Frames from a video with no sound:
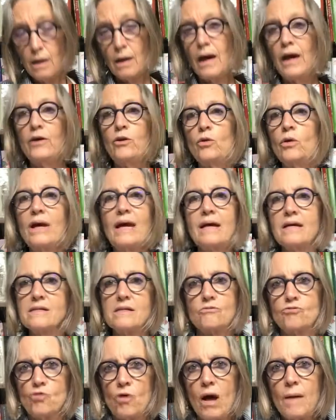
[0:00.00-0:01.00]
and you can't
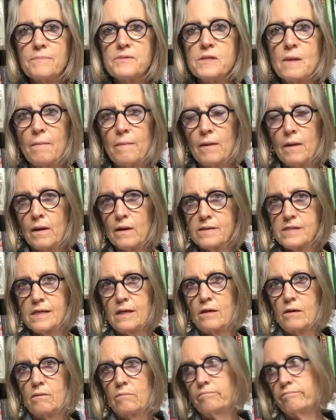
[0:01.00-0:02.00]
drop something because
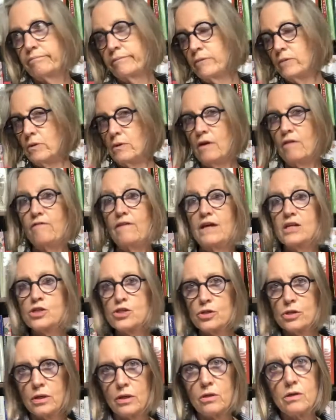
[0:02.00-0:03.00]
it
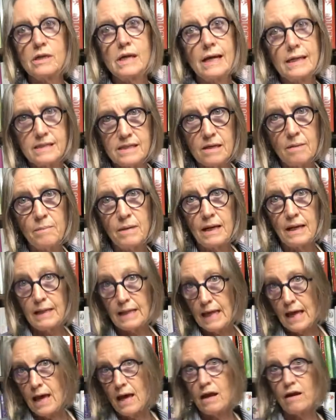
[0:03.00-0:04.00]
eventually could hit somebody in the
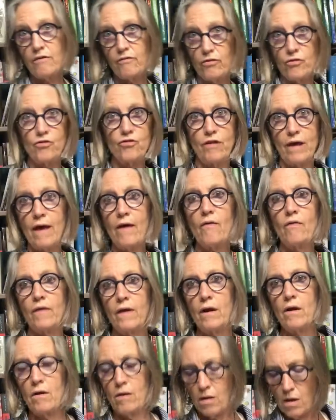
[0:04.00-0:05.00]
head if they're down
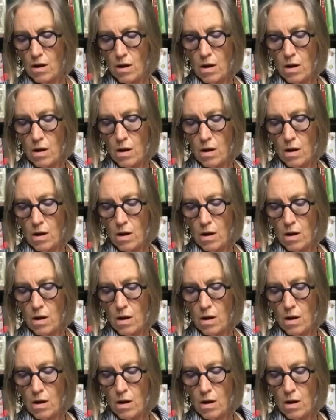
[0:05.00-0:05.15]
there